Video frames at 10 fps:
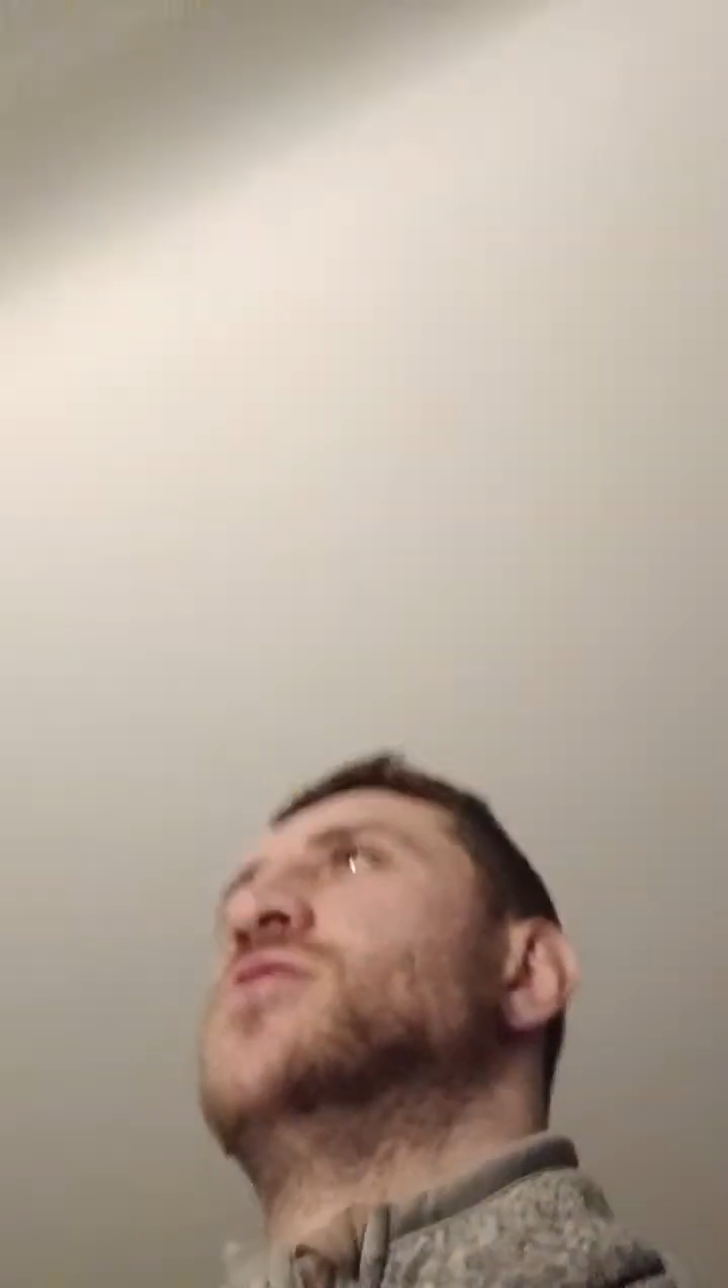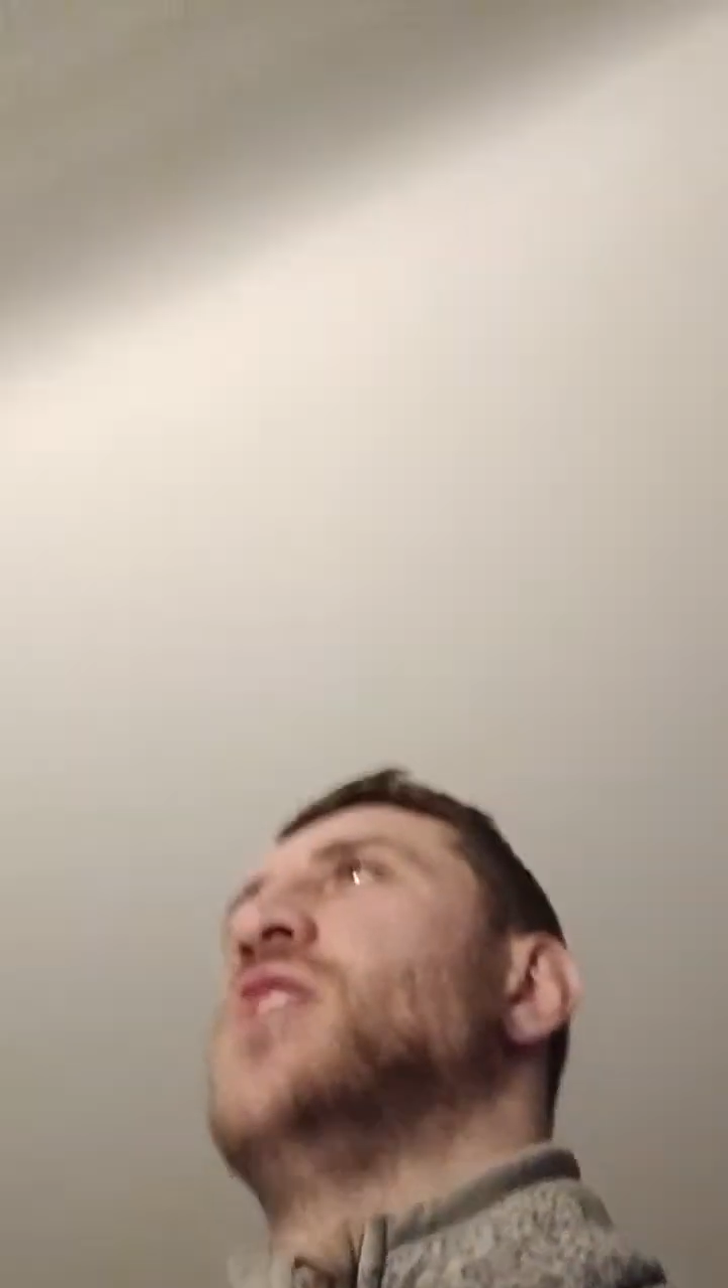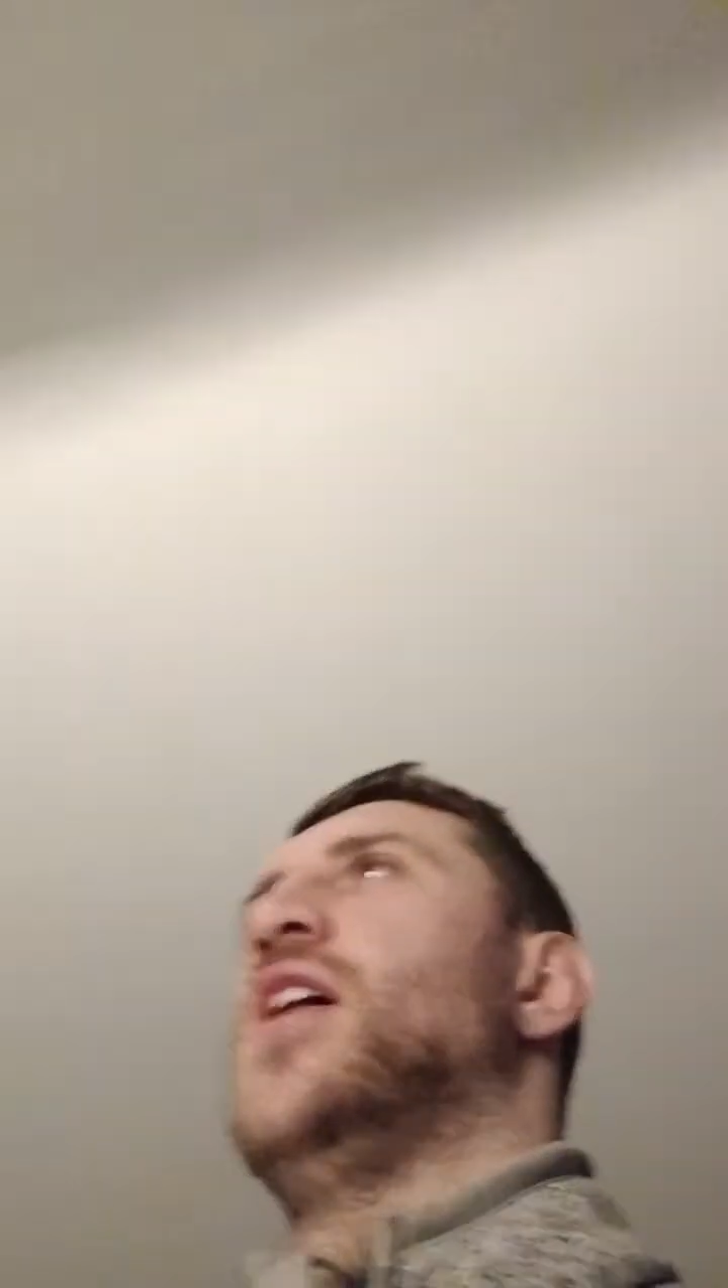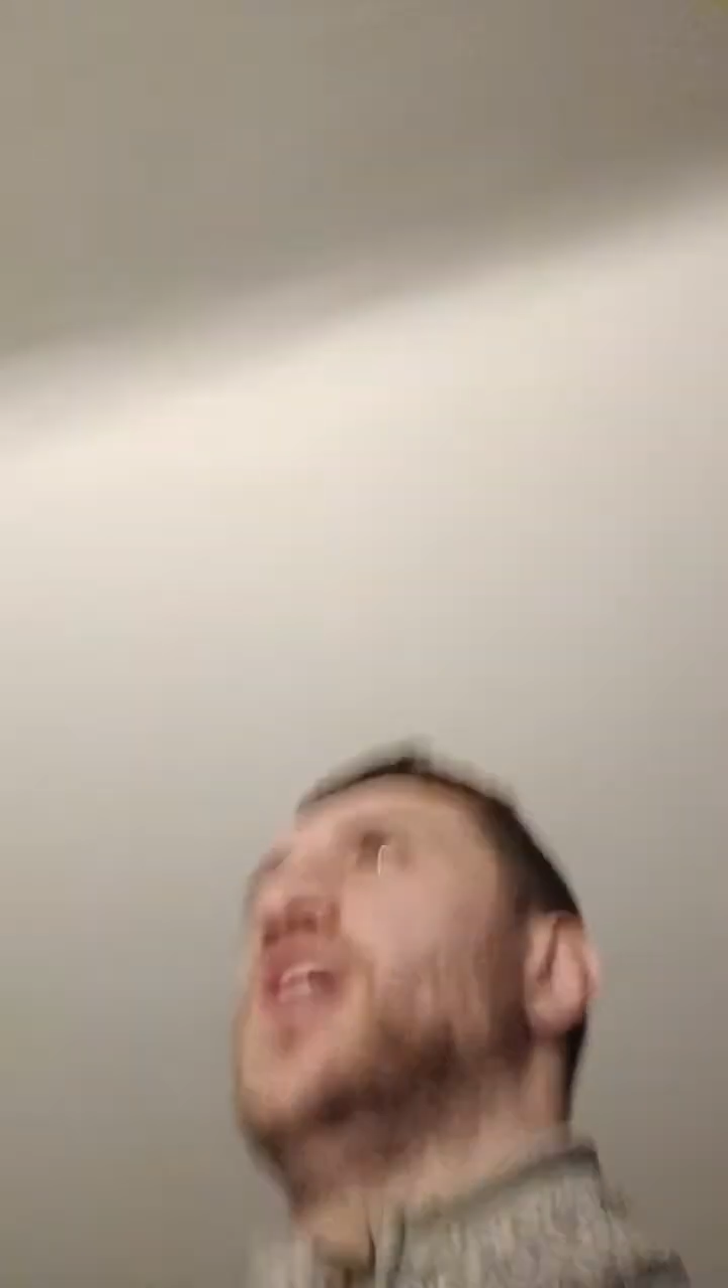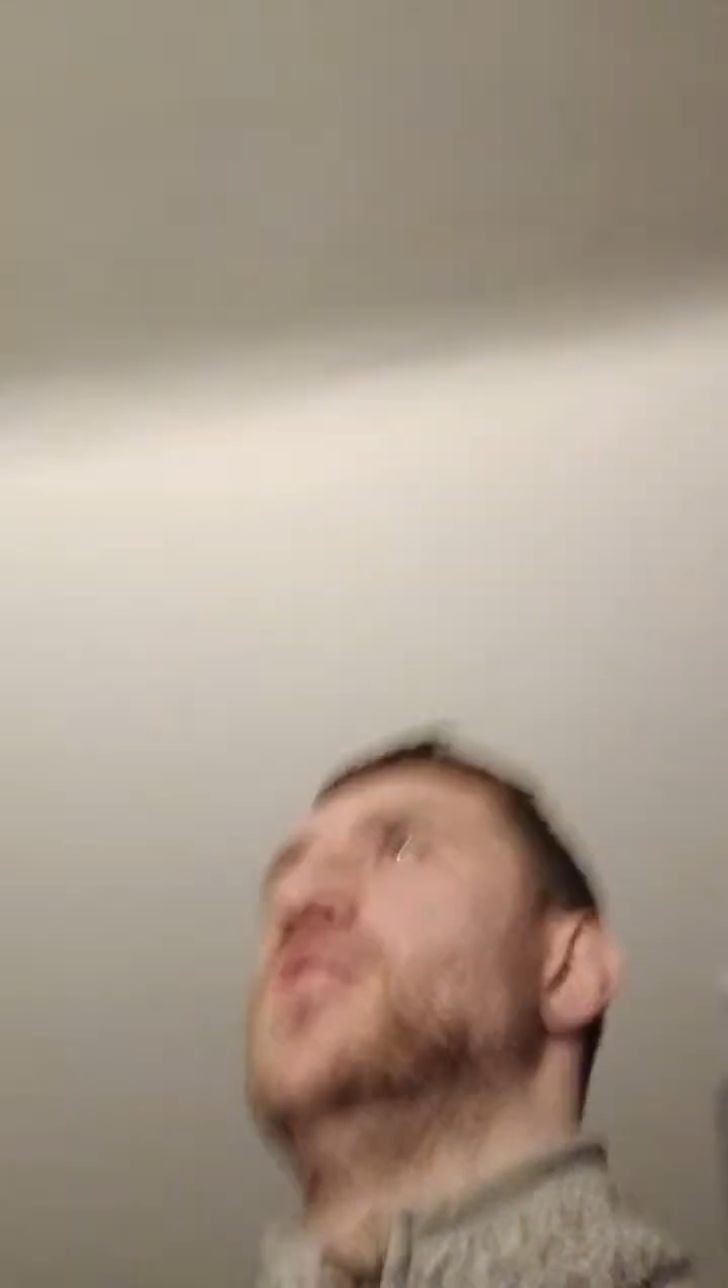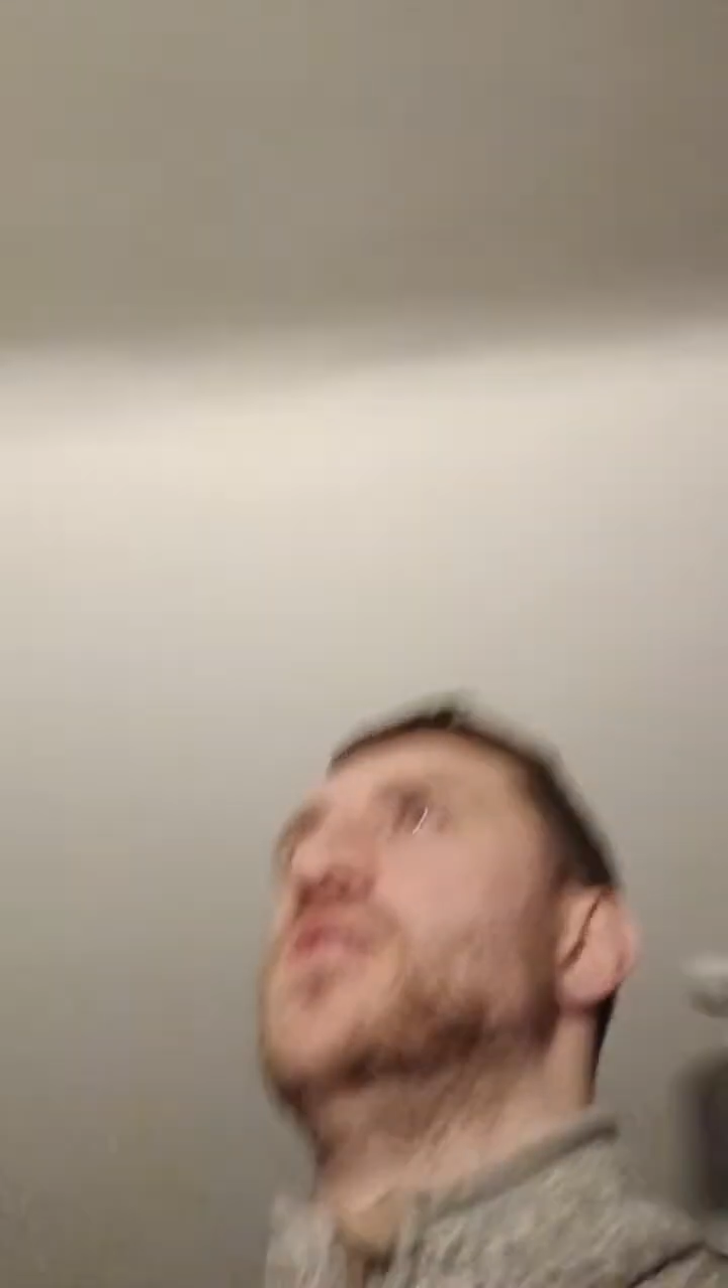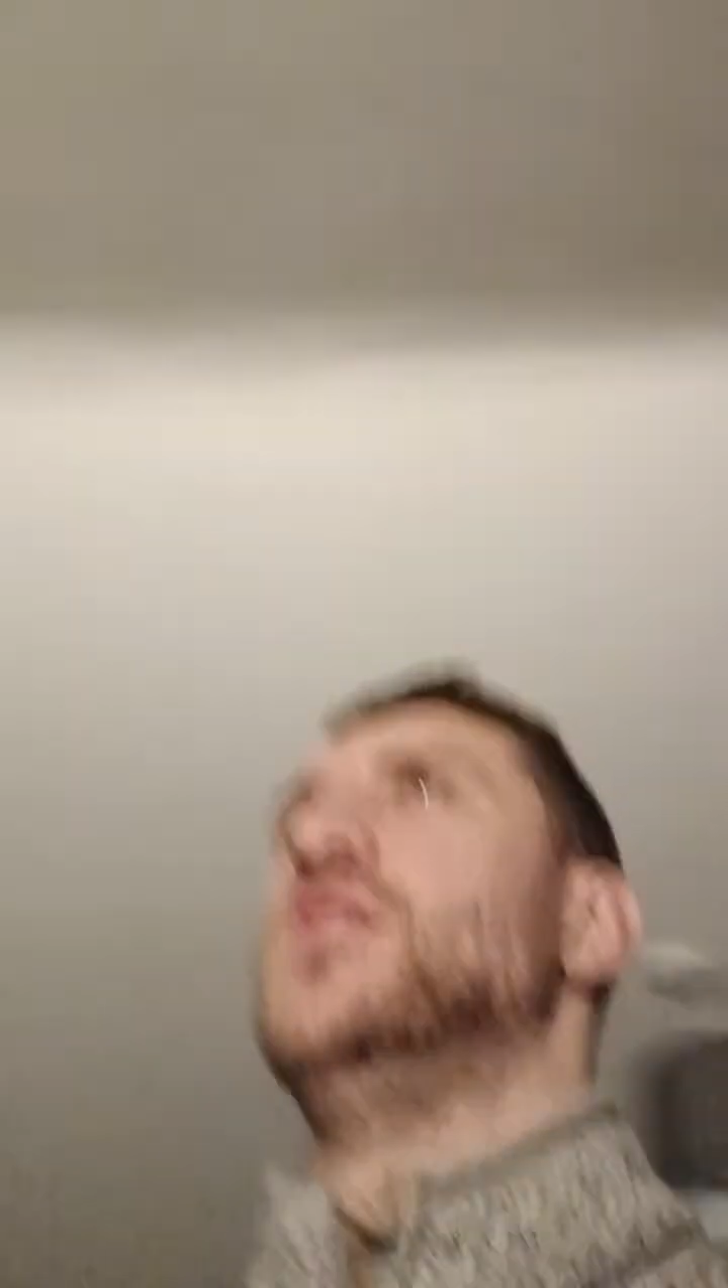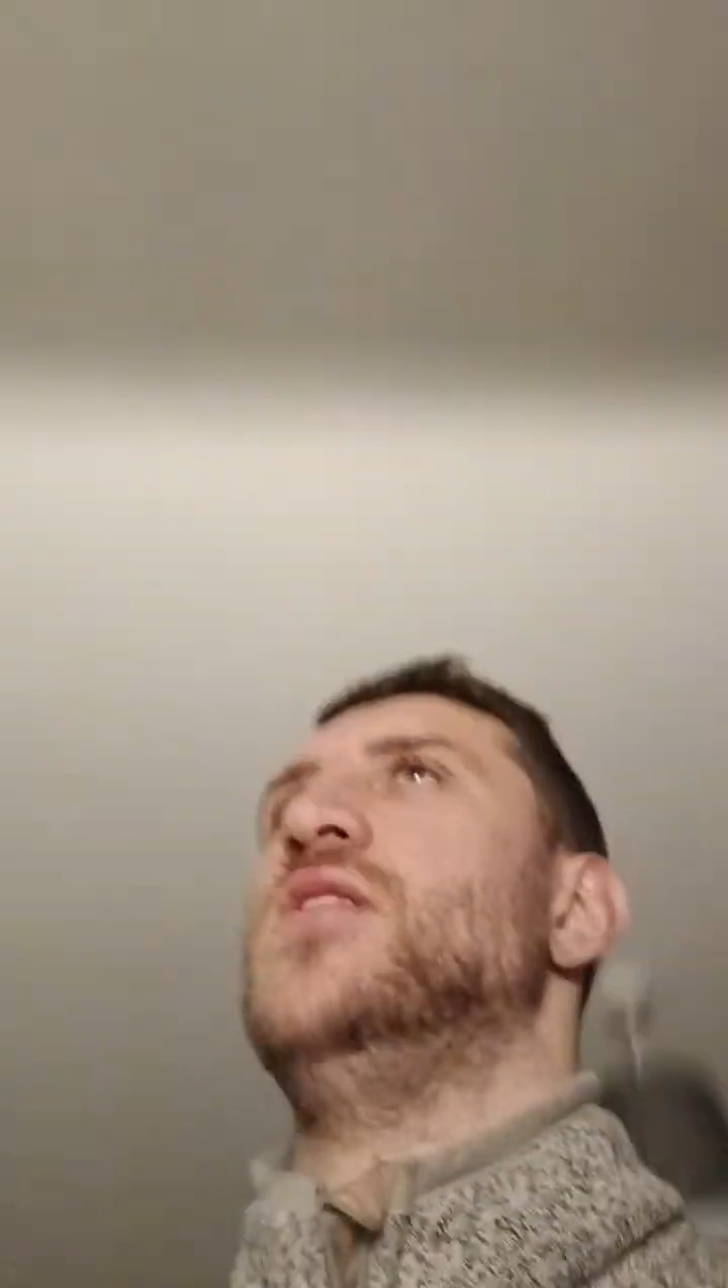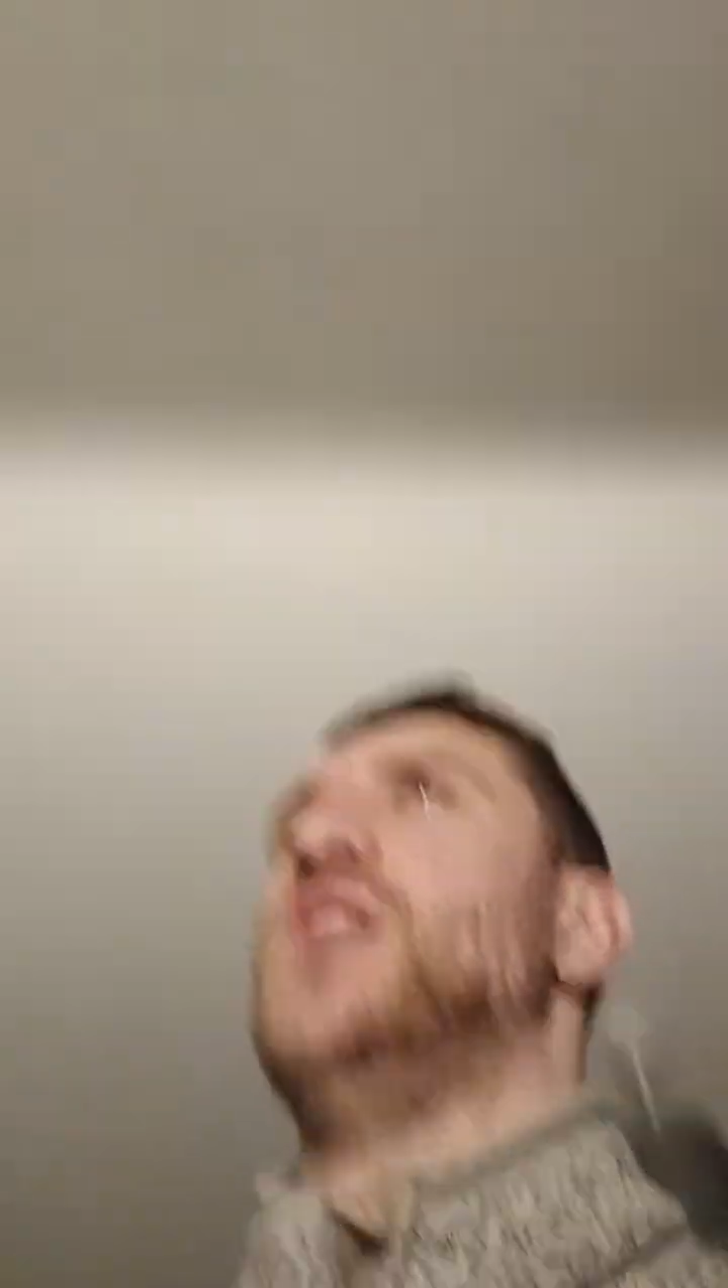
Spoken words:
tiny